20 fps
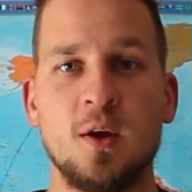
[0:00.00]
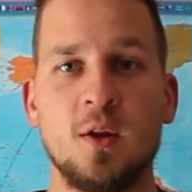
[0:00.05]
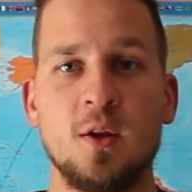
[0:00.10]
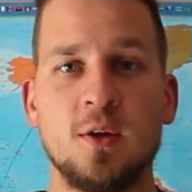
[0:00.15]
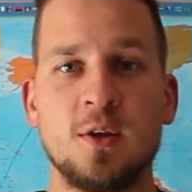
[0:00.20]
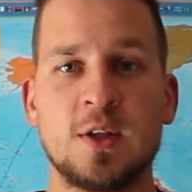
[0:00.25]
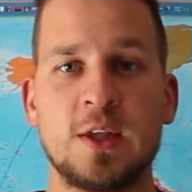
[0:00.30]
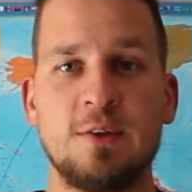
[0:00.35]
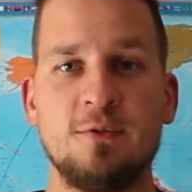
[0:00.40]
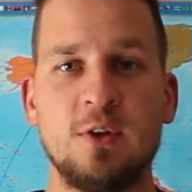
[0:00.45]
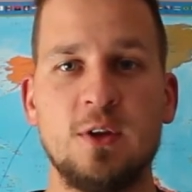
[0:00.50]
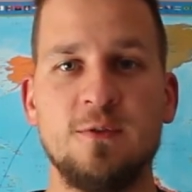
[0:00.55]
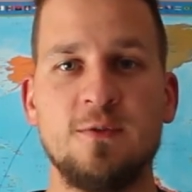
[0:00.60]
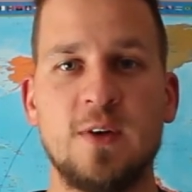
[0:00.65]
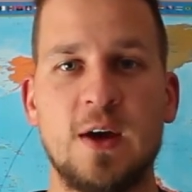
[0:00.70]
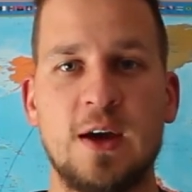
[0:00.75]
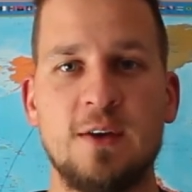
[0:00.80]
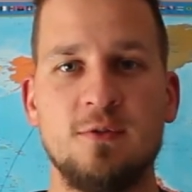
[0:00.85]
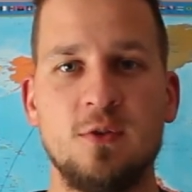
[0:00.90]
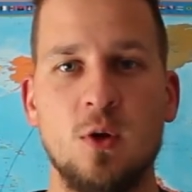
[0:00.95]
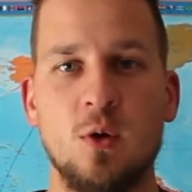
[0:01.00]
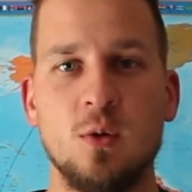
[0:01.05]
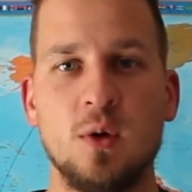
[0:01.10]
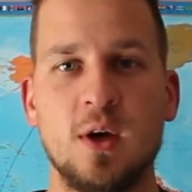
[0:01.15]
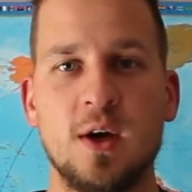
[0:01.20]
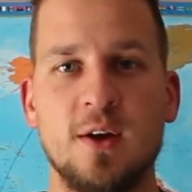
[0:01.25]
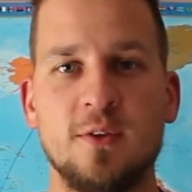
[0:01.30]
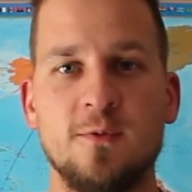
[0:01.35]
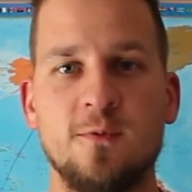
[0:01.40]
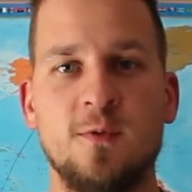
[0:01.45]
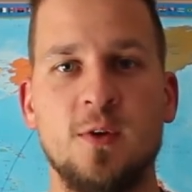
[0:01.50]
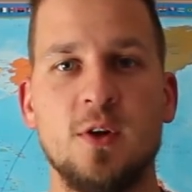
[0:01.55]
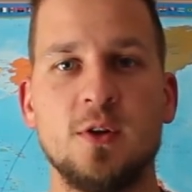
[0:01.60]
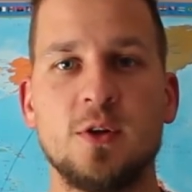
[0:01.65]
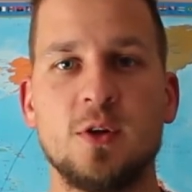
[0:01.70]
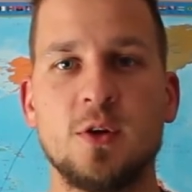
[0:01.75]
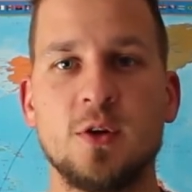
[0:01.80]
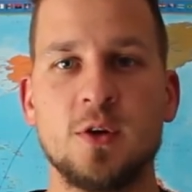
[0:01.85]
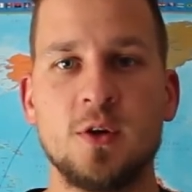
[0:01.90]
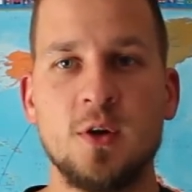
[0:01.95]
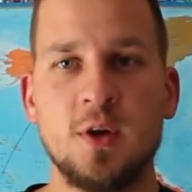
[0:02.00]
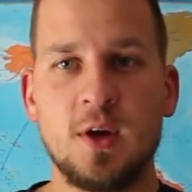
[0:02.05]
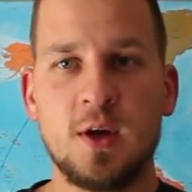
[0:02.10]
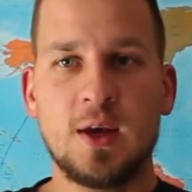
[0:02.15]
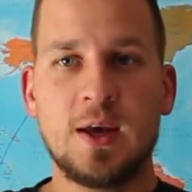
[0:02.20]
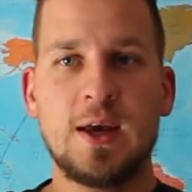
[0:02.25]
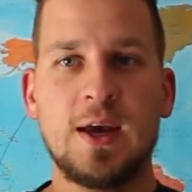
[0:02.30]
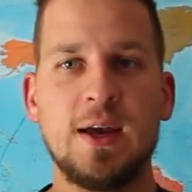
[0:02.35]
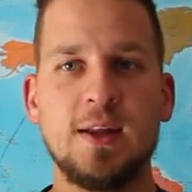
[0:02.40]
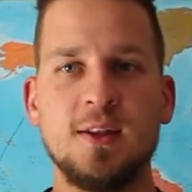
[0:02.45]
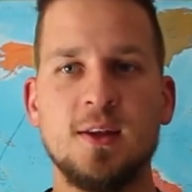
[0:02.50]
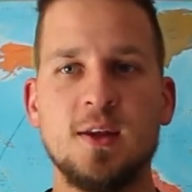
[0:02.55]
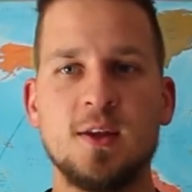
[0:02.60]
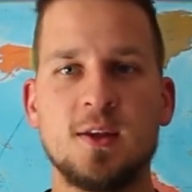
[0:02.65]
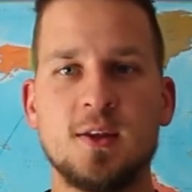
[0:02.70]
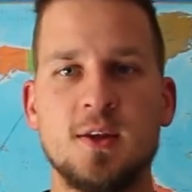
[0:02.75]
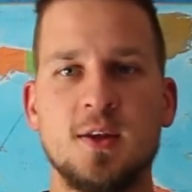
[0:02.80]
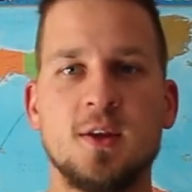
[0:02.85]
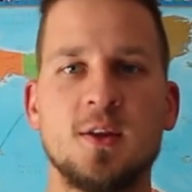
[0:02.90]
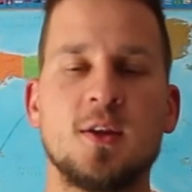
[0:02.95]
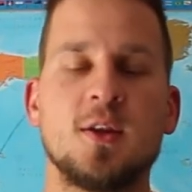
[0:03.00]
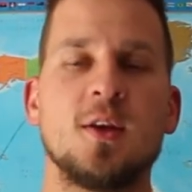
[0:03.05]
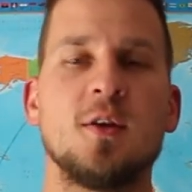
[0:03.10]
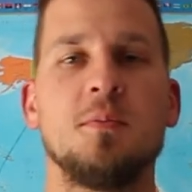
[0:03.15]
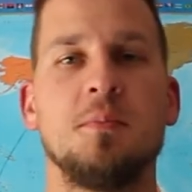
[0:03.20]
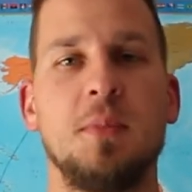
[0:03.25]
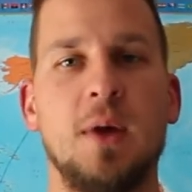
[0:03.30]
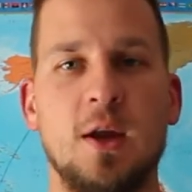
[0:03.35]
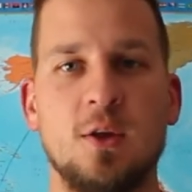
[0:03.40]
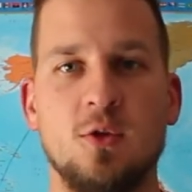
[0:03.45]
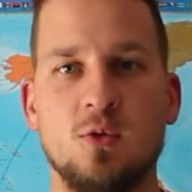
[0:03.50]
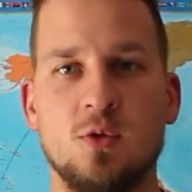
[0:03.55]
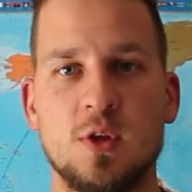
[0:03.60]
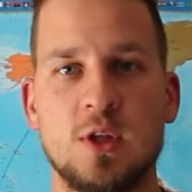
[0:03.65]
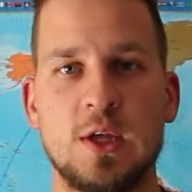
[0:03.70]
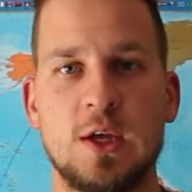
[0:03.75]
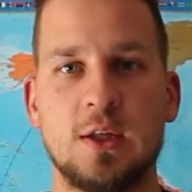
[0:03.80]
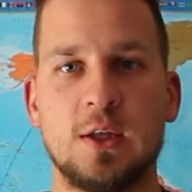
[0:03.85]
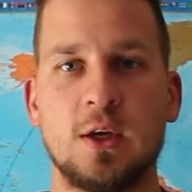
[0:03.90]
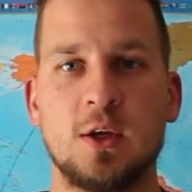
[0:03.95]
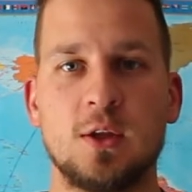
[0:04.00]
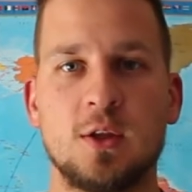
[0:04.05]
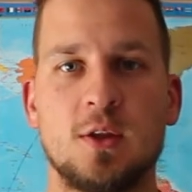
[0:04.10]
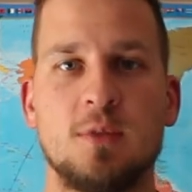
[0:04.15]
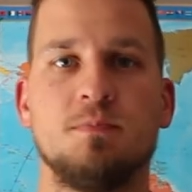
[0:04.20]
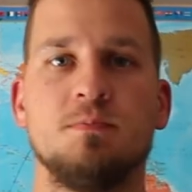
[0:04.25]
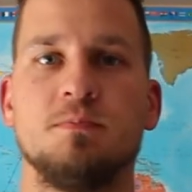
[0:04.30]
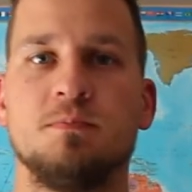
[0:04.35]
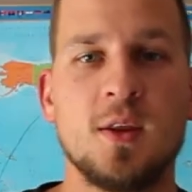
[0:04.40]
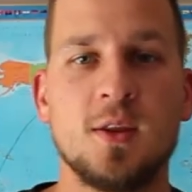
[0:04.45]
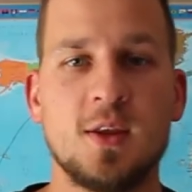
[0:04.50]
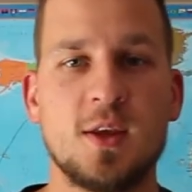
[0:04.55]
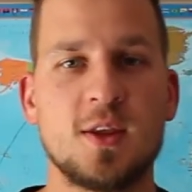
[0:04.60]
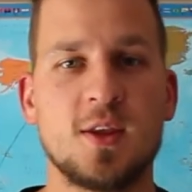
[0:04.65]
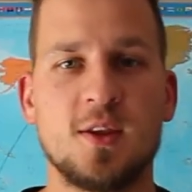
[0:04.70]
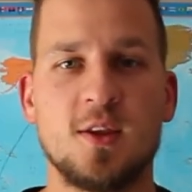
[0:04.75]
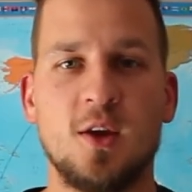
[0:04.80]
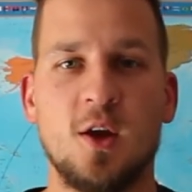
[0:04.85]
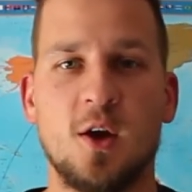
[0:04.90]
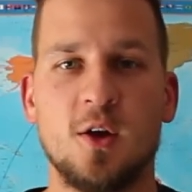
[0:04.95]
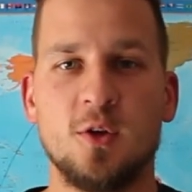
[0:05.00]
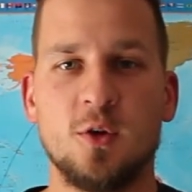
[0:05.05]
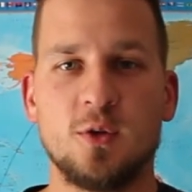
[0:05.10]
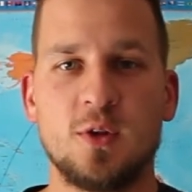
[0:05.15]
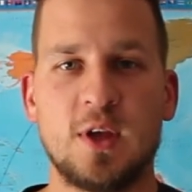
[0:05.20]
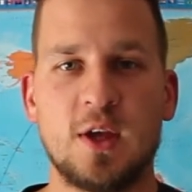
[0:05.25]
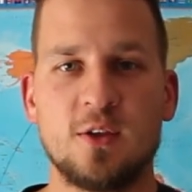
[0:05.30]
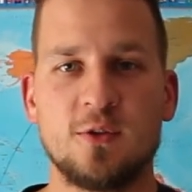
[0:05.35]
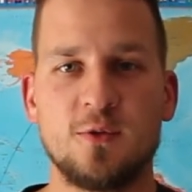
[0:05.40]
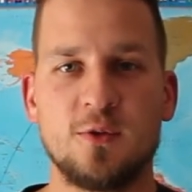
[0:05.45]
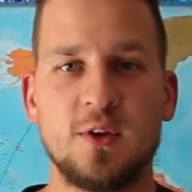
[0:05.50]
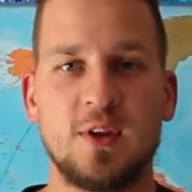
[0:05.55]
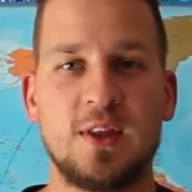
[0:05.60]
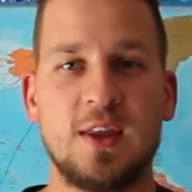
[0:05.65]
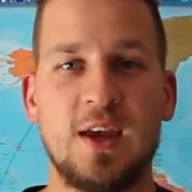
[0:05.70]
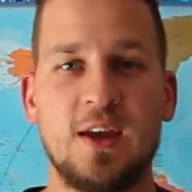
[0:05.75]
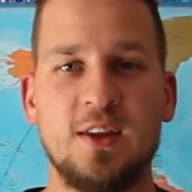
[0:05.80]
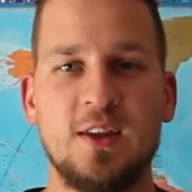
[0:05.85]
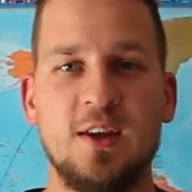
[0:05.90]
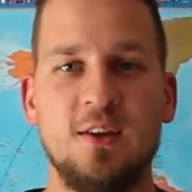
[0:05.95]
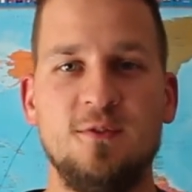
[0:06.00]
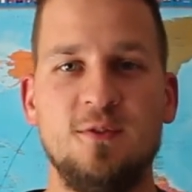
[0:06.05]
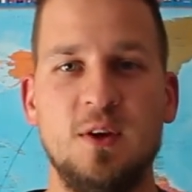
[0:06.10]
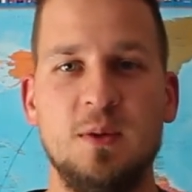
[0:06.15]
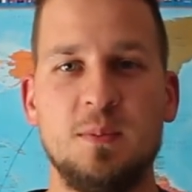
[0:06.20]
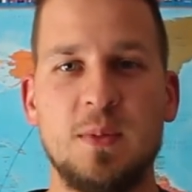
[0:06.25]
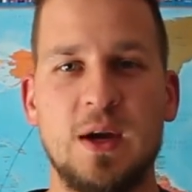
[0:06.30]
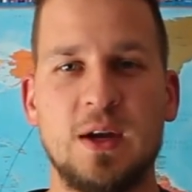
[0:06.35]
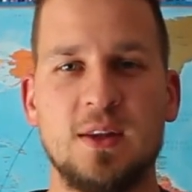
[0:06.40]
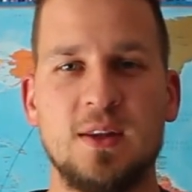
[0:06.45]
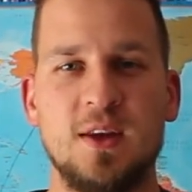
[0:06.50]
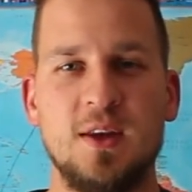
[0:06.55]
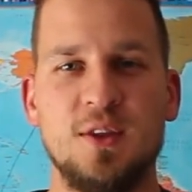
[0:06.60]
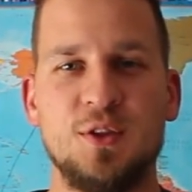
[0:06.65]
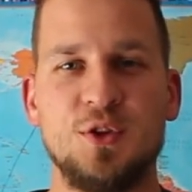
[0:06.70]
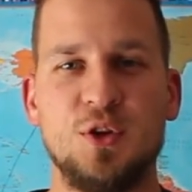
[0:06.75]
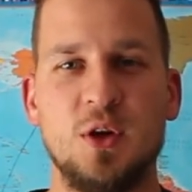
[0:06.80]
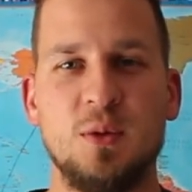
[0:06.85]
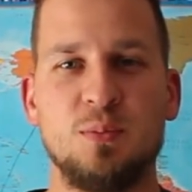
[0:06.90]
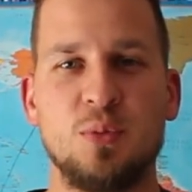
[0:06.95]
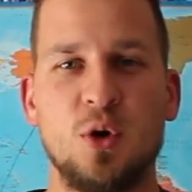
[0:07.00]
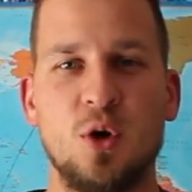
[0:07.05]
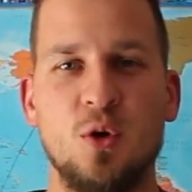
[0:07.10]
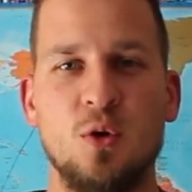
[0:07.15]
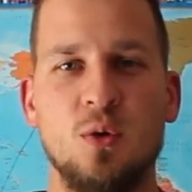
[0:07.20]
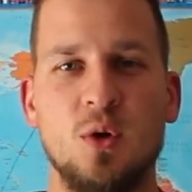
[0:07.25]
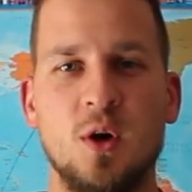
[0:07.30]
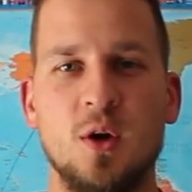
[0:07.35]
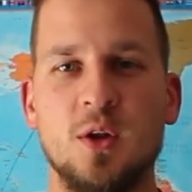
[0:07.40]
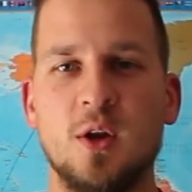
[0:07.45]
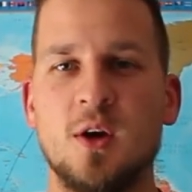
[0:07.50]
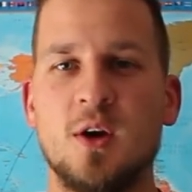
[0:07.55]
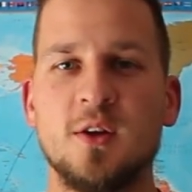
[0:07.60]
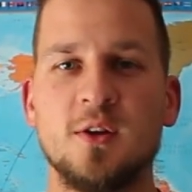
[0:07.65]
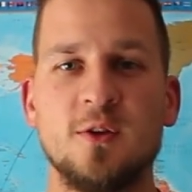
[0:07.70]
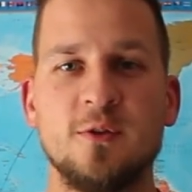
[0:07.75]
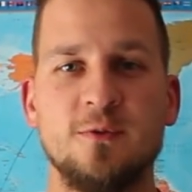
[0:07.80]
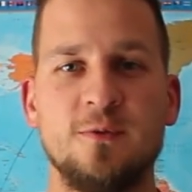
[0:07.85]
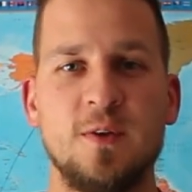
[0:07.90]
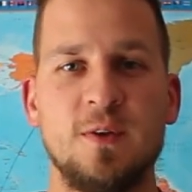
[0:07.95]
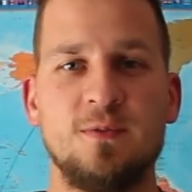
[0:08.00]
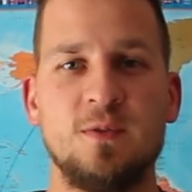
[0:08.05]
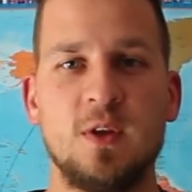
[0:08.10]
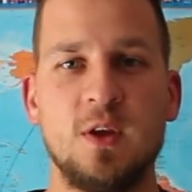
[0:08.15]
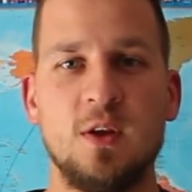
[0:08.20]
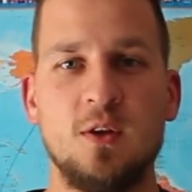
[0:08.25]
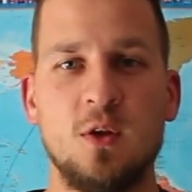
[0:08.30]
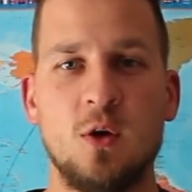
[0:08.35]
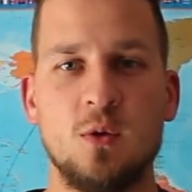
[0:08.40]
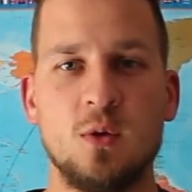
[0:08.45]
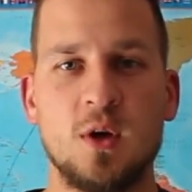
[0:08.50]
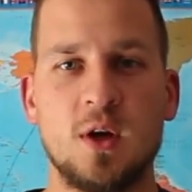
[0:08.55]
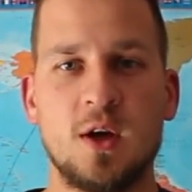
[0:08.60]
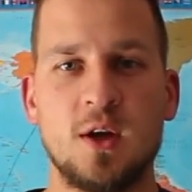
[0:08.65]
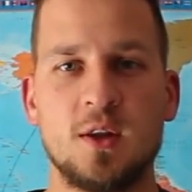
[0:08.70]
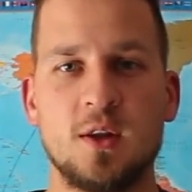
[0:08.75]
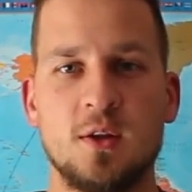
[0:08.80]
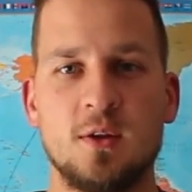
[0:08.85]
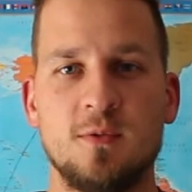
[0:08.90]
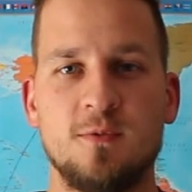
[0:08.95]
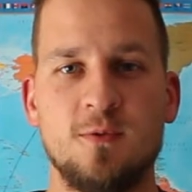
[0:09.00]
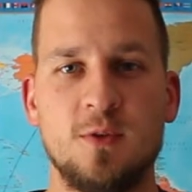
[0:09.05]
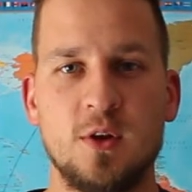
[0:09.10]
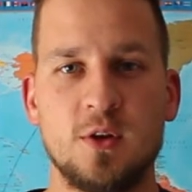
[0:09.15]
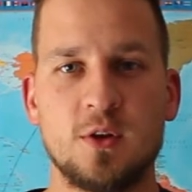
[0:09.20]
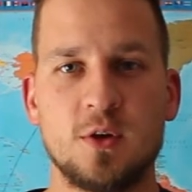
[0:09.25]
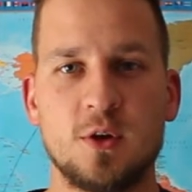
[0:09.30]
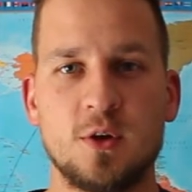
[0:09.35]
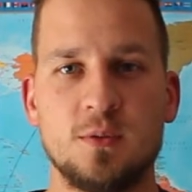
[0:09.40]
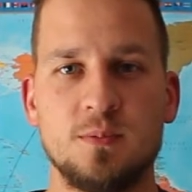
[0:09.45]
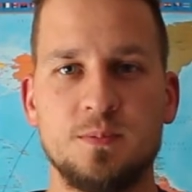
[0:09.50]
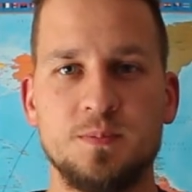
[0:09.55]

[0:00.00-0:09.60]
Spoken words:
75 low cut filter, hand distance, manual settings. This is the audio test for the Deity VMic D3 Pro on 150 low cut filter,